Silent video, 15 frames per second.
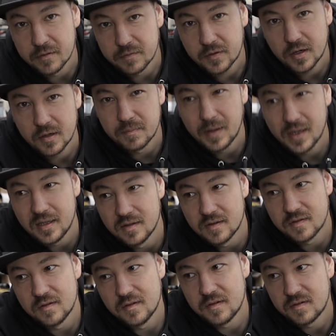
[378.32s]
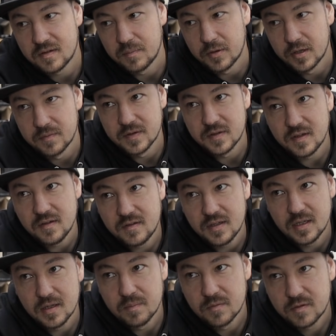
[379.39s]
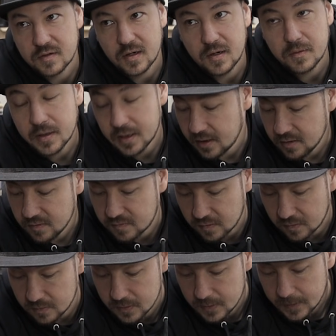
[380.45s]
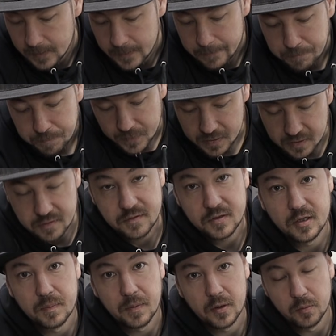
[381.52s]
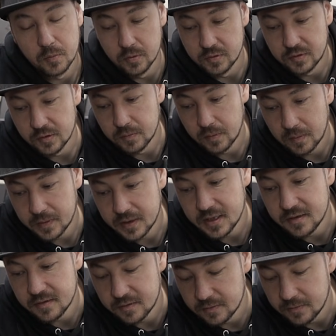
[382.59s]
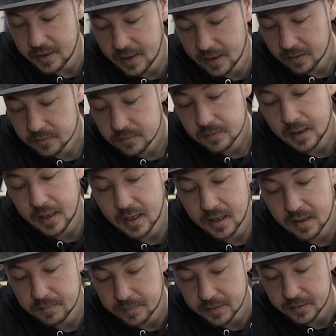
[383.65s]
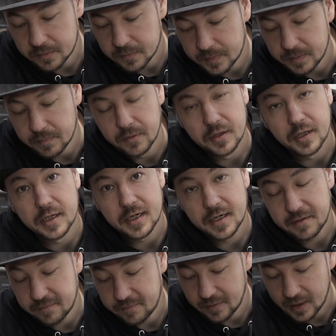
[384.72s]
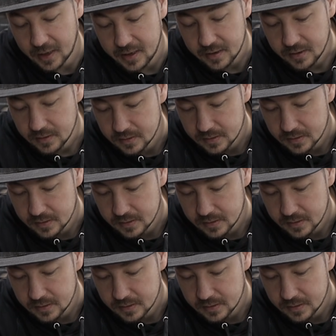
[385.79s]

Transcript: of kind of making this into somewhat of a DTM style car, so this turbo will do what we need to do now, but it'll be more than enough for later.